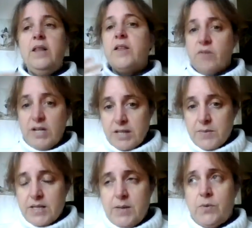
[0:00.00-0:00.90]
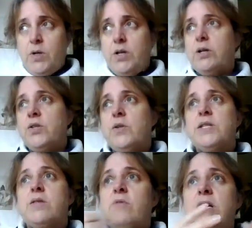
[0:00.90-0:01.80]
The 3 times table you can do
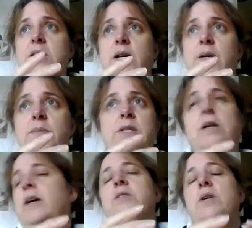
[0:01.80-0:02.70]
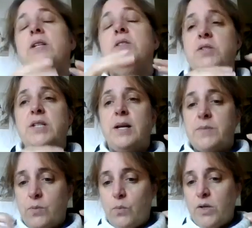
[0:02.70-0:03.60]
is 2 times
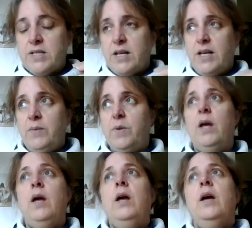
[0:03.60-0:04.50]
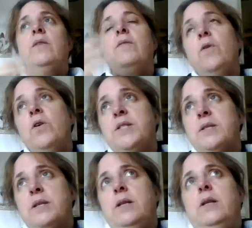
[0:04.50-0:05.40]
and 1 time.
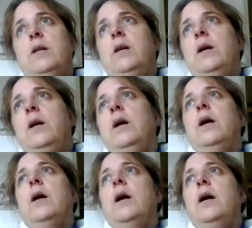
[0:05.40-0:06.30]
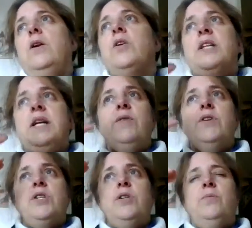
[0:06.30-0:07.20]
Fours, you could
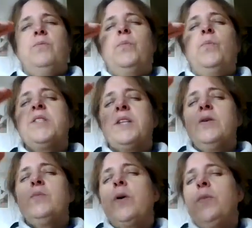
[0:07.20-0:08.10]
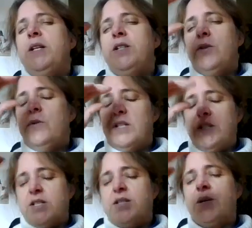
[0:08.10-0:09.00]
either do, what I would probably do
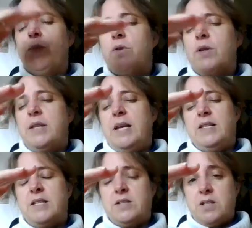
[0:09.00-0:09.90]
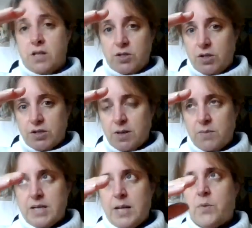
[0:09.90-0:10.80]
is just double the answer to the 2
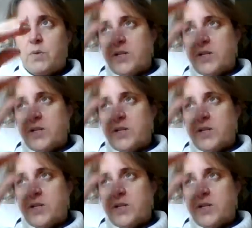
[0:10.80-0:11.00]
times table.